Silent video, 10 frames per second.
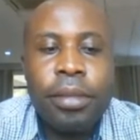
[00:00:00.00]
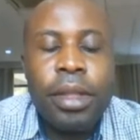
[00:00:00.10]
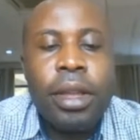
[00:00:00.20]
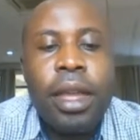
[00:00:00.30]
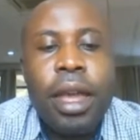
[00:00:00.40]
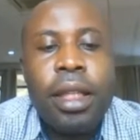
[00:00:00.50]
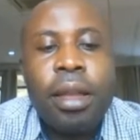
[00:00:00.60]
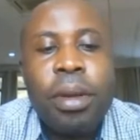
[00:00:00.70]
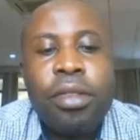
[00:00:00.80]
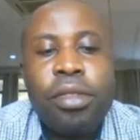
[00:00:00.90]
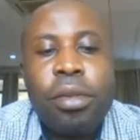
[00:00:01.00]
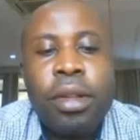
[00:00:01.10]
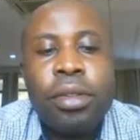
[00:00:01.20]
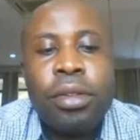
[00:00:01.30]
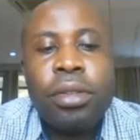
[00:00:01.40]
Here, the password,
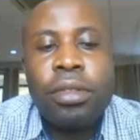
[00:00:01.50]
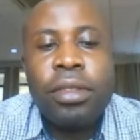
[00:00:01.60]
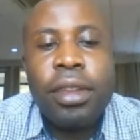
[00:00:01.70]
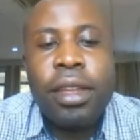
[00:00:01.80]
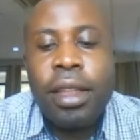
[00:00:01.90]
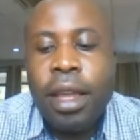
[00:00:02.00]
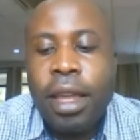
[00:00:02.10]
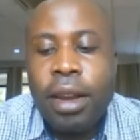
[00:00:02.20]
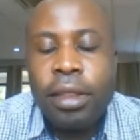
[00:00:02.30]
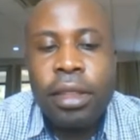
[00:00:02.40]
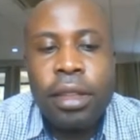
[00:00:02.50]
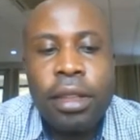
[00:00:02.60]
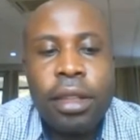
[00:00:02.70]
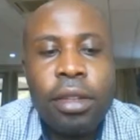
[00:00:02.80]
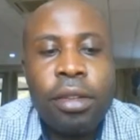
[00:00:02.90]
you don't enter anything.
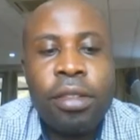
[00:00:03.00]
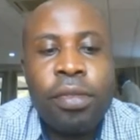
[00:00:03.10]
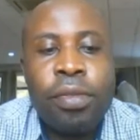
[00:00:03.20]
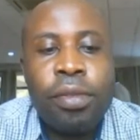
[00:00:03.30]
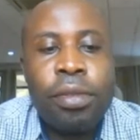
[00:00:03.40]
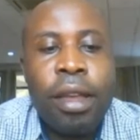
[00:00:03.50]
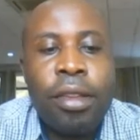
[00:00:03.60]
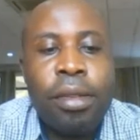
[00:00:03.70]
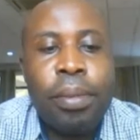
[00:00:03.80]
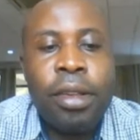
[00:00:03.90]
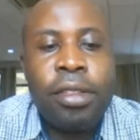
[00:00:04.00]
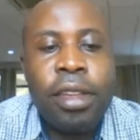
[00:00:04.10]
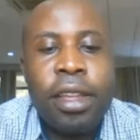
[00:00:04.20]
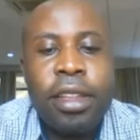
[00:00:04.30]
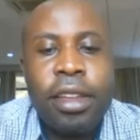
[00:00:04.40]
You just press
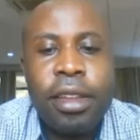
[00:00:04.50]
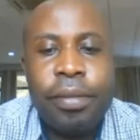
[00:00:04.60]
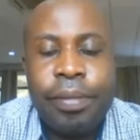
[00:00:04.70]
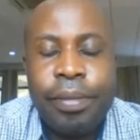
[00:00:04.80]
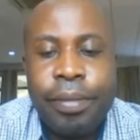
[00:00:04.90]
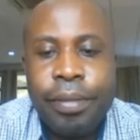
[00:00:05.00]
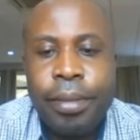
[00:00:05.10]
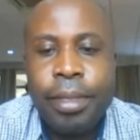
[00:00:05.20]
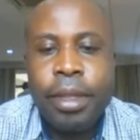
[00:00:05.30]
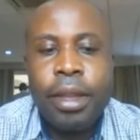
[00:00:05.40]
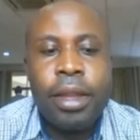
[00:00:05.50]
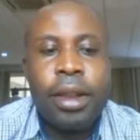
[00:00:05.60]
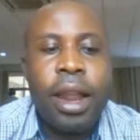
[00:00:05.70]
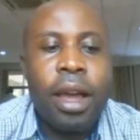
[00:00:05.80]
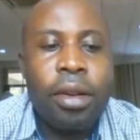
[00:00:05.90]
enter.
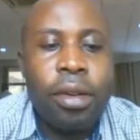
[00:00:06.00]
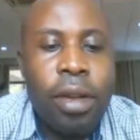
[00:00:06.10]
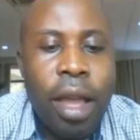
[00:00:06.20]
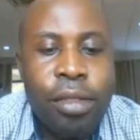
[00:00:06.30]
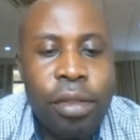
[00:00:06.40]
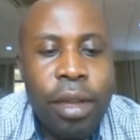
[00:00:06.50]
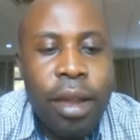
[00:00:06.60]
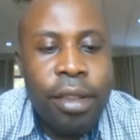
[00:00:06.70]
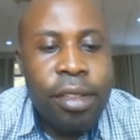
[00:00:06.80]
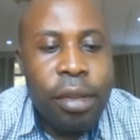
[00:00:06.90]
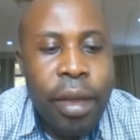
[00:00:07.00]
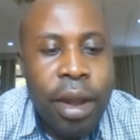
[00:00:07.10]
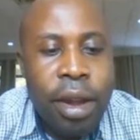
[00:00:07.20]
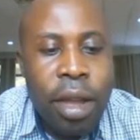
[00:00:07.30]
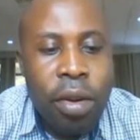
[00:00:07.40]
Now, as you can see, we are
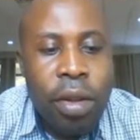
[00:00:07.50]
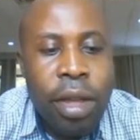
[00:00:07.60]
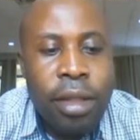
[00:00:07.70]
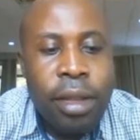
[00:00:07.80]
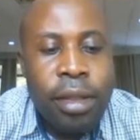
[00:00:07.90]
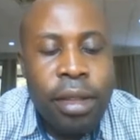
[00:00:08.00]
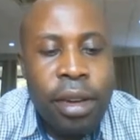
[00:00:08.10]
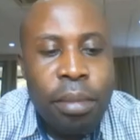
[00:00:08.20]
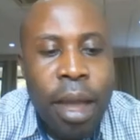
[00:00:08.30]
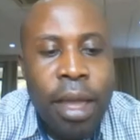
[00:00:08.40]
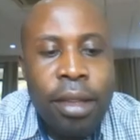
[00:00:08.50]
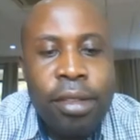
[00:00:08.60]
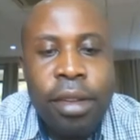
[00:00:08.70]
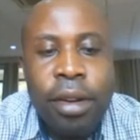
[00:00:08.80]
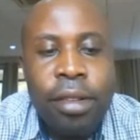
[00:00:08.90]
now located in the
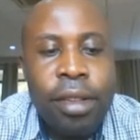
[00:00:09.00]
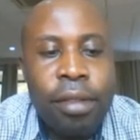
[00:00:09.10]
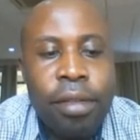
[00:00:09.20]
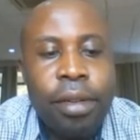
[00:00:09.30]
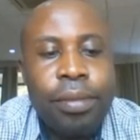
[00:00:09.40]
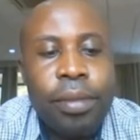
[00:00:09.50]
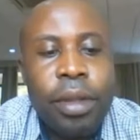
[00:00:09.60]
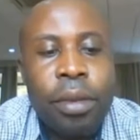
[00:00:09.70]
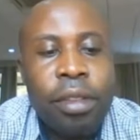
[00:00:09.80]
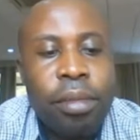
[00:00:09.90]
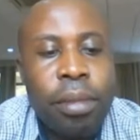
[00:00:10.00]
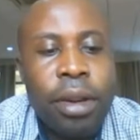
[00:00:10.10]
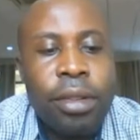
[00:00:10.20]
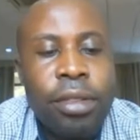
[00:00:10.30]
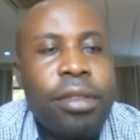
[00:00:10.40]
MySQL server, which
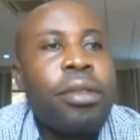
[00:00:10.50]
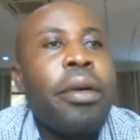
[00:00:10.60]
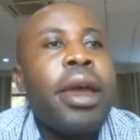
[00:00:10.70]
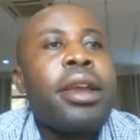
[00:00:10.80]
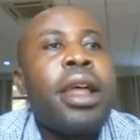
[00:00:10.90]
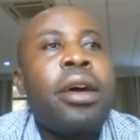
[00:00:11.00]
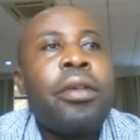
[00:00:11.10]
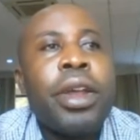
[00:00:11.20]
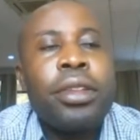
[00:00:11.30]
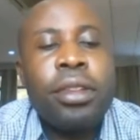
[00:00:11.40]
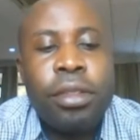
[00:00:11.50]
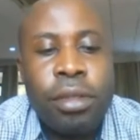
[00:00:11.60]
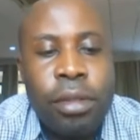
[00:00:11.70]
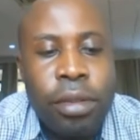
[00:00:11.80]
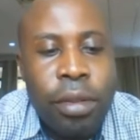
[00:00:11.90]
means we are now ready
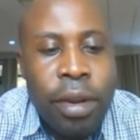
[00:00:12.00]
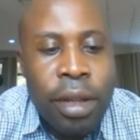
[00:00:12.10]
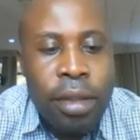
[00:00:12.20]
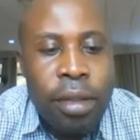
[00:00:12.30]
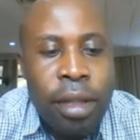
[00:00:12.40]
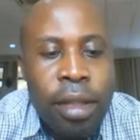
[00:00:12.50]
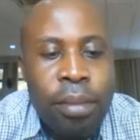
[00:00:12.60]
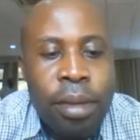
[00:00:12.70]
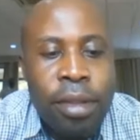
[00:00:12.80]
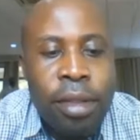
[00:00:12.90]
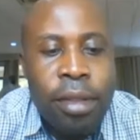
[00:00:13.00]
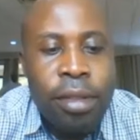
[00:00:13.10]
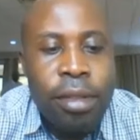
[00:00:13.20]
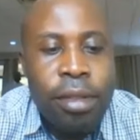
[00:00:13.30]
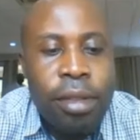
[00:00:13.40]
to create
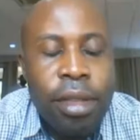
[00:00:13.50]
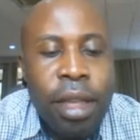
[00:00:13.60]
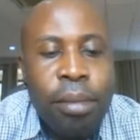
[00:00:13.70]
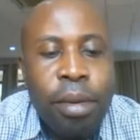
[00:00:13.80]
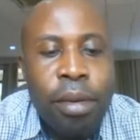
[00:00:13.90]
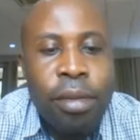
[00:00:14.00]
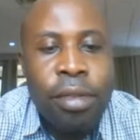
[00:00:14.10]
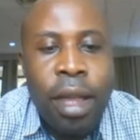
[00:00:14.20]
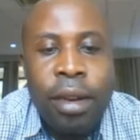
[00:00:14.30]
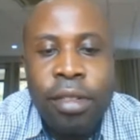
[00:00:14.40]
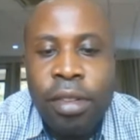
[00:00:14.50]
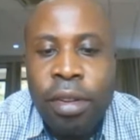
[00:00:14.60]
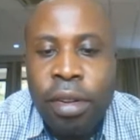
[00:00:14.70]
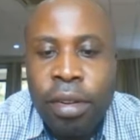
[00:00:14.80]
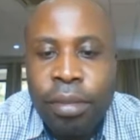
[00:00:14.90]
databases, tables, and so on.